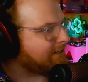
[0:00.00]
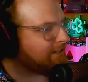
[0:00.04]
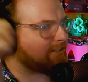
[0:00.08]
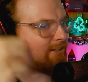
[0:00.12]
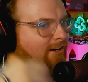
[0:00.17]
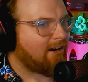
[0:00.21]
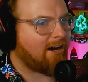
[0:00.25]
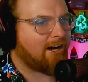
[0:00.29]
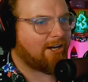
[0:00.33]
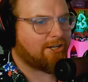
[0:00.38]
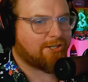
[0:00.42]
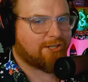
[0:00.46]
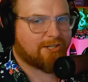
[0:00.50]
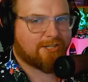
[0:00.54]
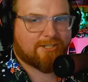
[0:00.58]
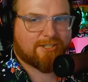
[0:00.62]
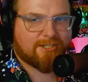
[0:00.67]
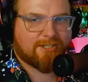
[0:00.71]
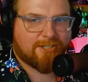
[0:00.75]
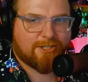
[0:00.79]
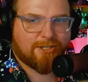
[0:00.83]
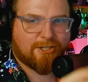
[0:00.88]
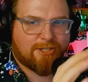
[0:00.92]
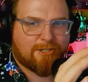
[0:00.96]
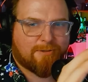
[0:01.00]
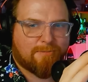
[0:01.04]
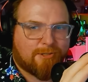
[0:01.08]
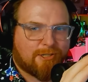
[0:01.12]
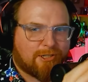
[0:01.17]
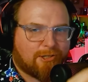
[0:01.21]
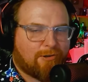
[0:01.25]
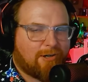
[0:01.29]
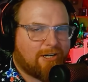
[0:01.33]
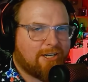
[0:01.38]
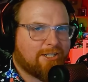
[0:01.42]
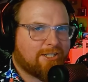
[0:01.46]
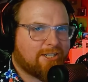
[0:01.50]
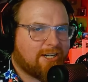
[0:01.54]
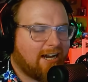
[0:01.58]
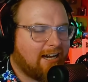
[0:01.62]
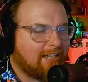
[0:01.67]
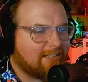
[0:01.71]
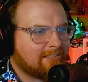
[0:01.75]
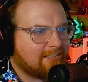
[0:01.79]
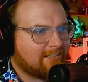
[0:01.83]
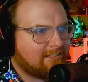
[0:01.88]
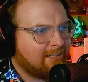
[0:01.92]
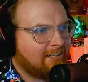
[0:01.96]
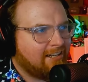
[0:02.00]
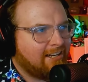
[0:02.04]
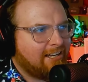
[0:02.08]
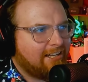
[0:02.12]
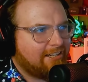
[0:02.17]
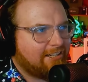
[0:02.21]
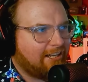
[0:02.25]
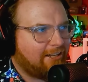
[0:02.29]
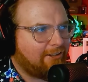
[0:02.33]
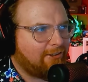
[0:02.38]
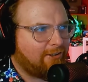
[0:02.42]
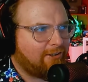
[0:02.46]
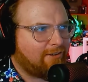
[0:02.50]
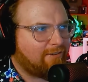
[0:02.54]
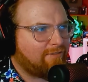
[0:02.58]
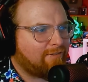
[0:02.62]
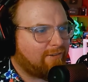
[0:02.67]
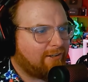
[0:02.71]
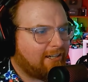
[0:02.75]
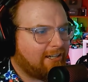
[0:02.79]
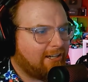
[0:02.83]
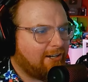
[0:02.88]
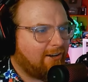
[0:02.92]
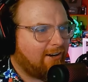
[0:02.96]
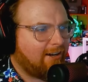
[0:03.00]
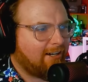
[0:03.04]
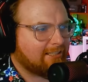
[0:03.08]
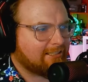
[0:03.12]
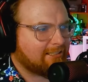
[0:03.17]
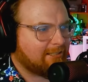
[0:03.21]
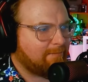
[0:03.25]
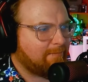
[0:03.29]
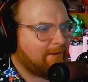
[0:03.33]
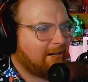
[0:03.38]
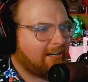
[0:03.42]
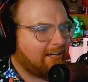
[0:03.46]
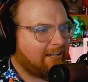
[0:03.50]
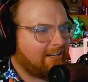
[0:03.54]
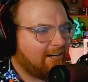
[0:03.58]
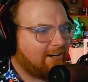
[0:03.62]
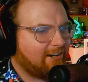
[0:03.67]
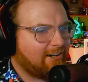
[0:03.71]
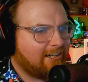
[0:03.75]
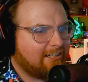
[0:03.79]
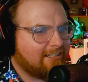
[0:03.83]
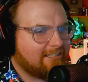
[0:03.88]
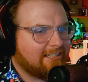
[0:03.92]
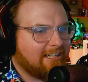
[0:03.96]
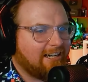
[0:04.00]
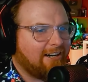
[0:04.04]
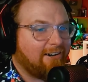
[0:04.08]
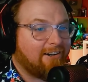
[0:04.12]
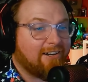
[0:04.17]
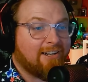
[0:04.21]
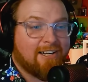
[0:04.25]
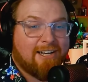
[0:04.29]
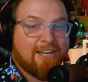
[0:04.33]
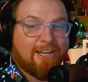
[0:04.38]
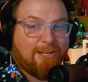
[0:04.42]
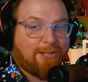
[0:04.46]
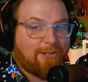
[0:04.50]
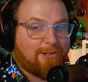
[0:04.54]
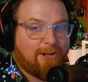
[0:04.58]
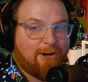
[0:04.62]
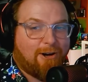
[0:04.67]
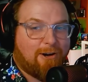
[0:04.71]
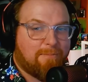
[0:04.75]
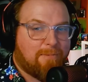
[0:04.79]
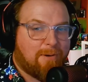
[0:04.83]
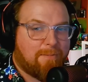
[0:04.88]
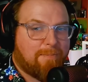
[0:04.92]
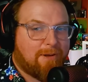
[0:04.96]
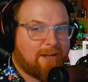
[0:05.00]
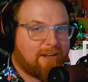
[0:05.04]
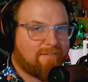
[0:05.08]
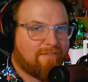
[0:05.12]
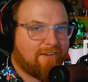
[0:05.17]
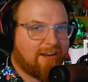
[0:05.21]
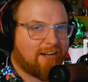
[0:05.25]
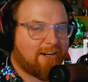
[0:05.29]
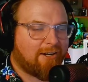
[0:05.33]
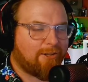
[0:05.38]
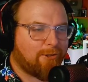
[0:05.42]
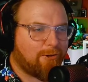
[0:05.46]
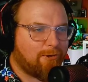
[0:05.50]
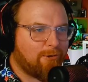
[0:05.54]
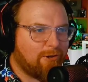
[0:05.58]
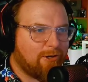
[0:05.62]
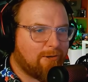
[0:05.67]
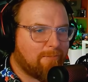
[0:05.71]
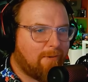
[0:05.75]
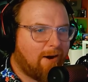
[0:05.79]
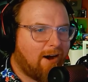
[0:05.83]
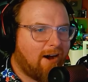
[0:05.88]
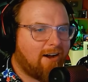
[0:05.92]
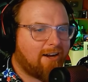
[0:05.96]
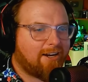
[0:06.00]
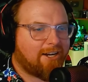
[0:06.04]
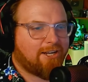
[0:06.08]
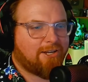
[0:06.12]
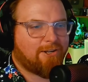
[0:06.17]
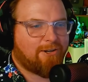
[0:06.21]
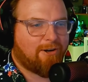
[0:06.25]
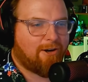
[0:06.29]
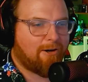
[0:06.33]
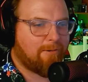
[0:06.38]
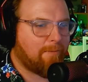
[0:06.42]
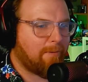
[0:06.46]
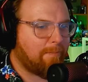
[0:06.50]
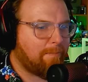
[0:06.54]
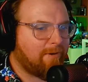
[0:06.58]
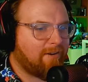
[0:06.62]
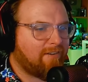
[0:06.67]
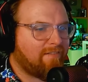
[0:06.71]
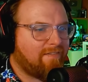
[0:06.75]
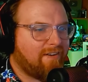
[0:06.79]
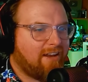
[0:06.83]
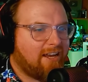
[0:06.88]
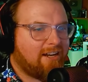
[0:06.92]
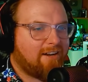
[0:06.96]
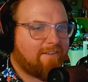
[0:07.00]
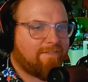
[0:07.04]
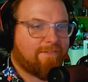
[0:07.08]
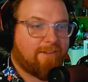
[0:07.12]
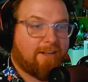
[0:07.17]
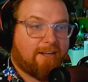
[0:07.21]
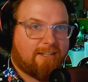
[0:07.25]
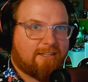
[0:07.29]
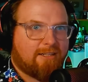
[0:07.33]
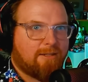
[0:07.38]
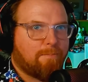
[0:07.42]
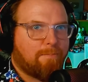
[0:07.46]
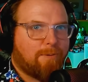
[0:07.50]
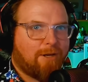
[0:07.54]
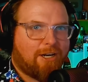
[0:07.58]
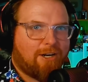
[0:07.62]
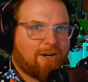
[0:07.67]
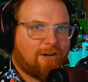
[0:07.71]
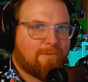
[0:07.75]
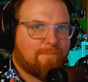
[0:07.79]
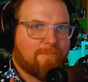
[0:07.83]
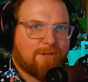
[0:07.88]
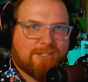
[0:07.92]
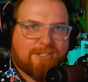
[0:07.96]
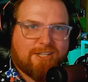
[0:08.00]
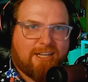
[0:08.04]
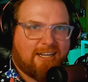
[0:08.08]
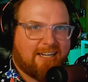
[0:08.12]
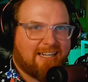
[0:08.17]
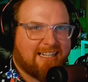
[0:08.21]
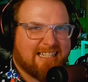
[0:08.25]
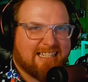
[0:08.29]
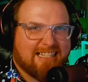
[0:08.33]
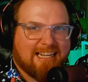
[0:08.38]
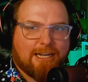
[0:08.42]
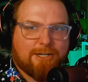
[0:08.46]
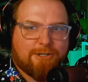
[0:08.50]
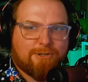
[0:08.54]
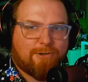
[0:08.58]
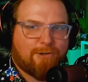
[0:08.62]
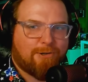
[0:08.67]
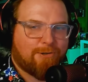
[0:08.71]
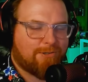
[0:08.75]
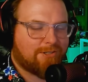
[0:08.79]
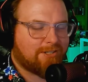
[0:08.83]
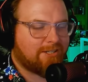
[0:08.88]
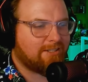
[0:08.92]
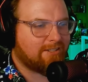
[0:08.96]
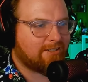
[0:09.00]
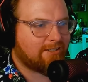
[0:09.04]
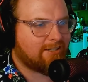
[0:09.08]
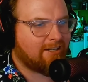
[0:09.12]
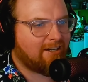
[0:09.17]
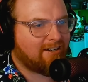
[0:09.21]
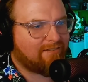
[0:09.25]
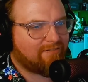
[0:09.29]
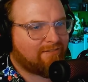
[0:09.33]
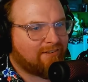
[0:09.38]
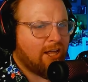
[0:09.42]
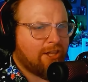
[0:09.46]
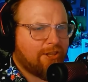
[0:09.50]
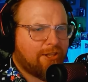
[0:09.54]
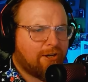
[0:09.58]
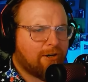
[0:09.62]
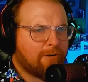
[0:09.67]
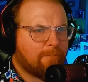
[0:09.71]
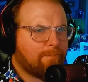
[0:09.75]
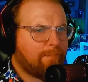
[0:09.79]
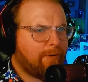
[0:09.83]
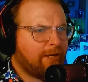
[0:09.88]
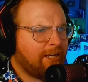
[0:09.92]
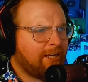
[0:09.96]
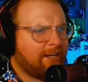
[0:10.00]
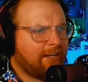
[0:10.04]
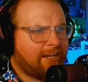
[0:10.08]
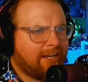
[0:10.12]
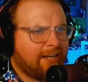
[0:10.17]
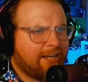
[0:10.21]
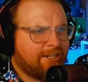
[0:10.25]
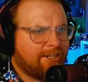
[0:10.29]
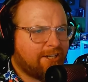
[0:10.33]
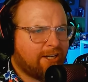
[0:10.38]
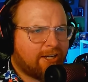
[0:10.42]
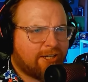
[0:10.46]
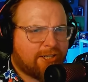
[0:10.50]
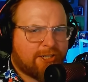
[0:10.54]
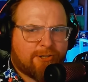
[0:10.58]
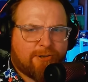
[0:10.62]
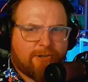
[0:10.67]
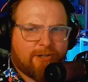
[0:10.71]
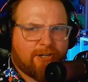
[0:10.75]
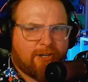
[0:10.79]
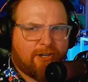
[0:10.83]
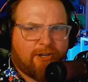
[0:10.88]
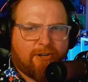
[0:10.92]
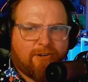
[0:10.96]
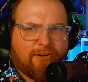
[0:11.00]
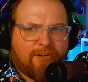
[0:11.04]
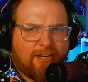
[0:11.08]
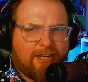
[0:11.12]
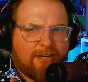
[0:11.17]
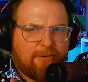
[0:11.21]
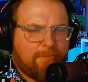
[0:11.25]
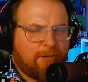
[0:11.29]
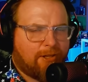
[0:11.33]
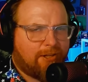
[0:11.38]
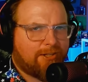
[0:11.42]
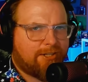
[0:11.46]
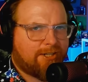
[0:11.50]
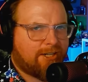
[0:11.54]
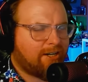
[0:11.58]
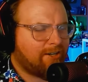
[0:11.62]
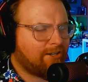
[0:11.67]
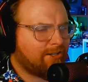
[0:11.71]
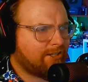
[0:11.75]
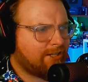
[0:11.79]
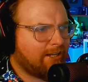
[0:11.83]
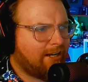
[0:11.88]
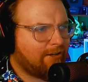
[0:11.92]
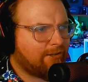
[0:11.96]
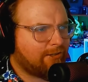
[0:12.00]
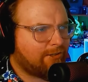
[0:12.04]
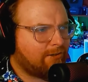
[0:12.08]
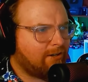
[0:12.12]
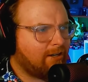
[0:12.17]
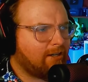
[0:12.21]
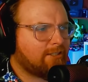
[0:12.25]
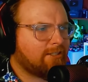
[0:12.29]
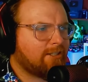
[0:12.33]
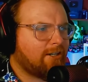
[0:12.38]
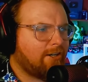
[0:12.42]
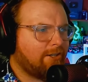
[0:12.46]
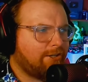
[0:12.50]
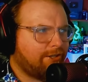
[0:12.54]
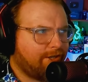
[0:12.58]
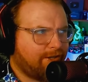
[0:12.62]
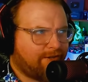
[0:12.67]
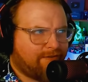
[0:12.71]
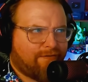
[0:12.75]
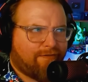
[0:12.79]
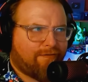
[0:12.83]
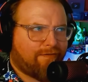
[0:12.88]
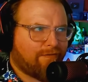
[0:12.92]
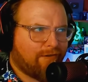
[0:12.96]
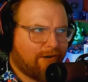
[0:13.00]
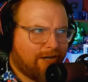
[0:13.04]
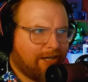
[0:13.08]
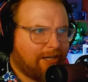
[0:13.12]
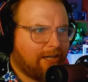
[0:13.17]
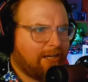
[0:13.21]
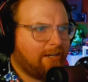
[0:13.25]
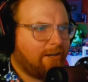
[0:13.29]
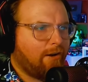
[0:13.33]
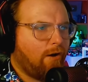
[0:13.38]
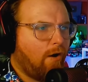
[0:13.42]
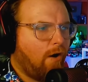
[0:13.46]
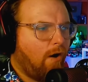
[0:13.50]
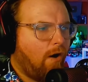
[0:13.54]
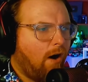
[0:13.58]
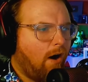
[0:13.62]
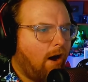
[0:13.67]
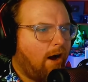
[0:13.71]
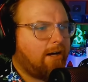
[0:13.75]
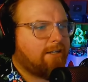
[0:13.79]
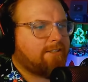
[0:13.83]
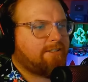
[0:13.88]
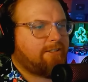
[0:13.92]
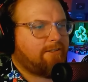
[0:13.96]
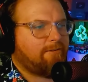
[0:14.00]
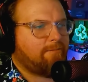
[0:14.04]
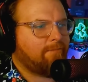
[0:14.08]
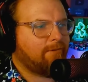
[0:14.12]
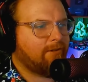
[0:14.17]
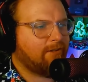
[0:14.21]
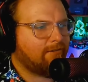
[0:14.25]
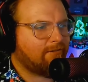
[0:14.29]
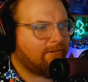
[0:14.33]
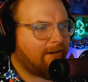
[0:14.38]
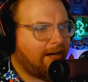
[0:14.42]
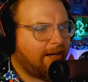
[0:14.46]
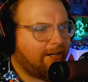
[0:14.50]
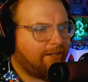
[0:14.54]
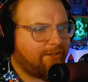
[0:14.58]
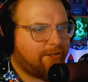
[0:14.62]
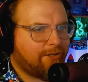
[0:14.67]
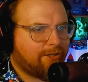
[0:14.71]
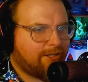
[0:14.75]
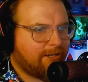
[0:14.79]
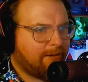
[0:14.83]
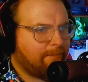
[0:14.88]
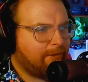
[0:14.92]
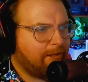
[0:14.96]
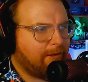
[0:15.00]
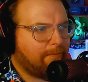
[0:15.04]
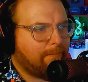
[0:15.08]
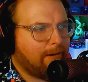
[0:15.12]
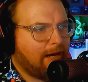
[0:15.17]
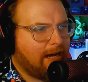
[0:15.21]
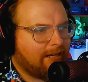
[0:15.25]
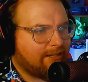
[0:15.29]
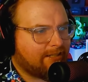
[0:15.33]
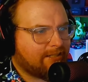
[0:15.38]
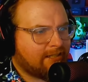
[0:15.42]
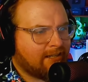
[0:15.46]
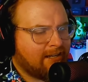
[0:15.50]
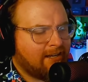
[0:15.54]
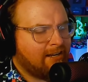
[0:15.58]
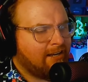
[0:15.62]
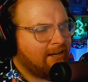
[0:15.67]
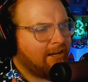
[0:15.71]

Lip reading: saw, just some screenshots, they look freaking awesome. I can already tell. You know I'm a big fan of the Unimog. You know I'm a big fan of like the bigger Mercedes Zetros and stuff. Their big industrial and military-style trucks are just freaking awesome, right? They're some of the best.